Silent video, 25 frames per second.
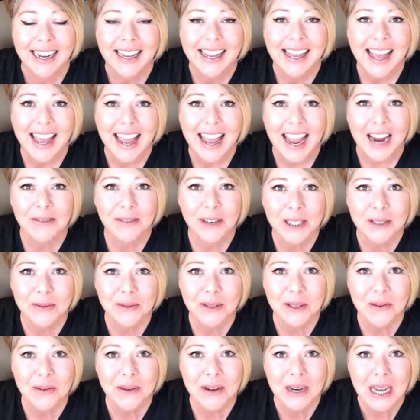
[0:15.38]
Hey friends, what's
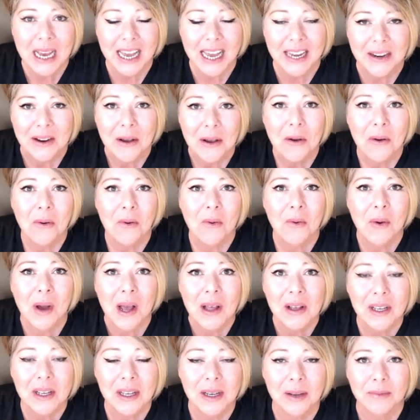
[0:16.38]
going on?
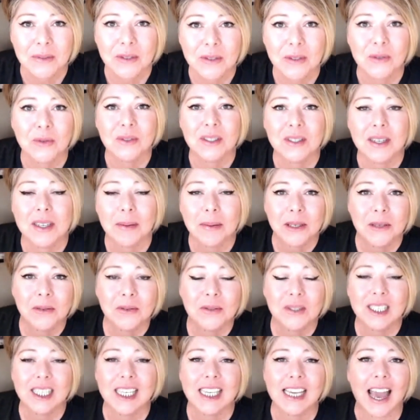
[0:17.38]
Welcome to
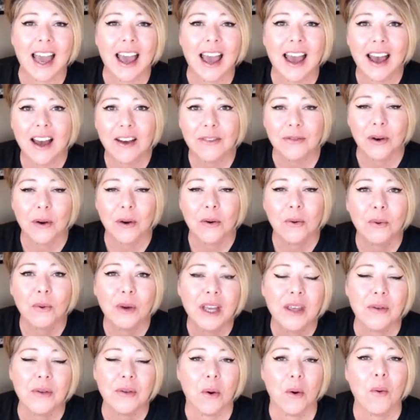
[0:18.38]
WTF
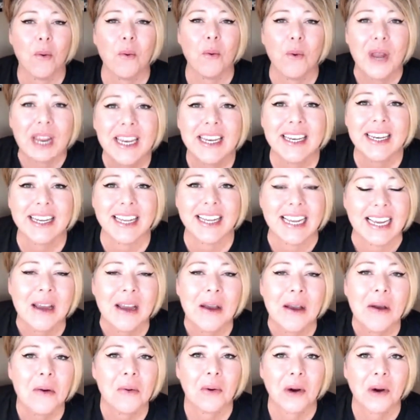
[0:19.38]
with Wendy,
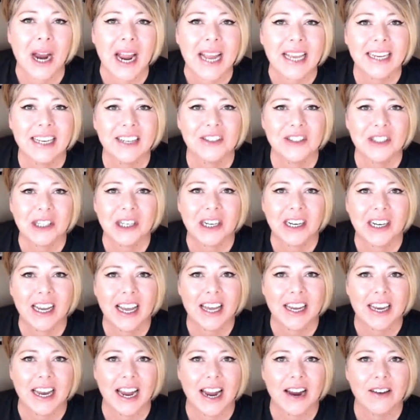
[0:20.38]
where I get into your
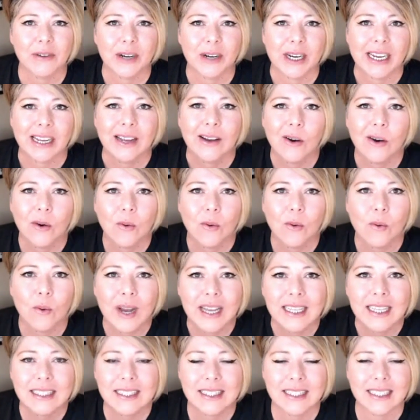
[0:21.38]
head every
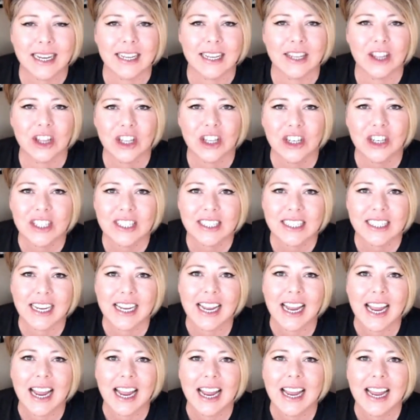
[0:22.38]
Wednesday, Thursday,
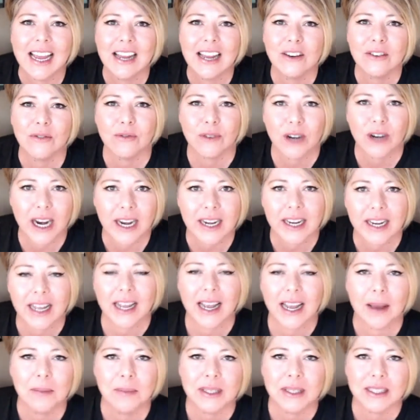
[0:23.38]
and Friday.
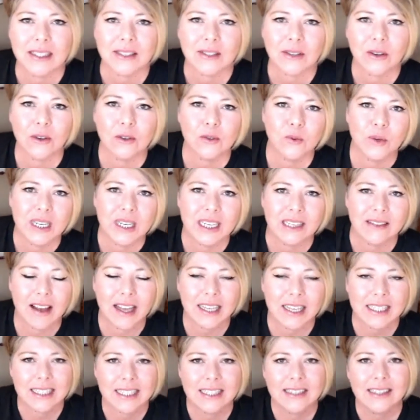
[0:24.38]
I'm business coach Wendy
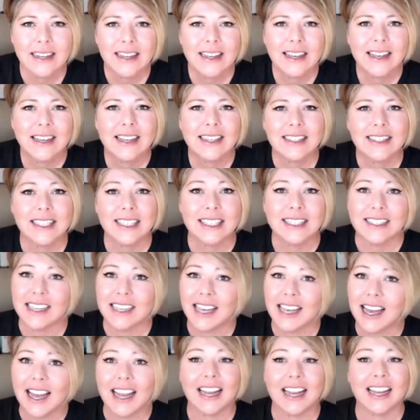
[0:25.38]
Lawson.
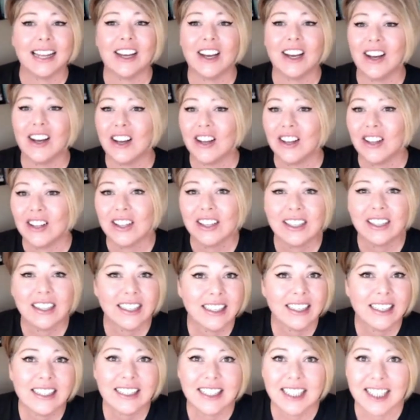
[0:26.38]
Today, y'all,
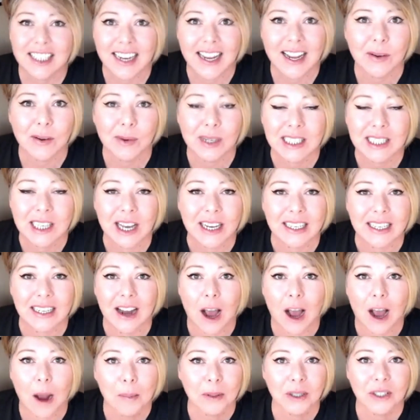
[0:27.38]
we talking
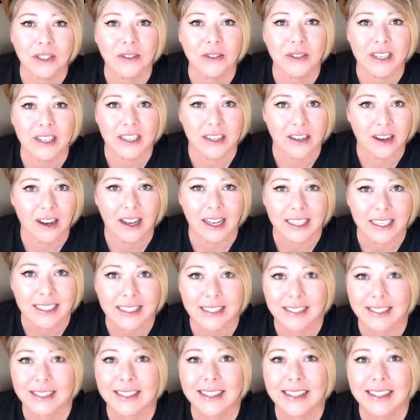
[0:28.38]
opportunity
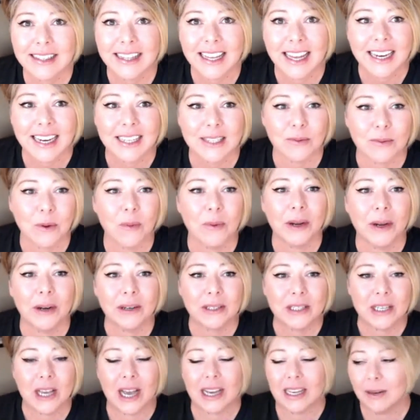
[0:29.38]
cost. That is what we were
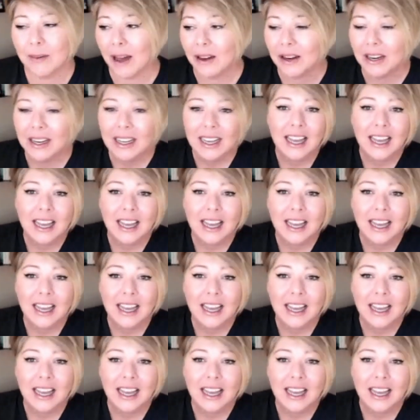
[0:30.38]
talking about.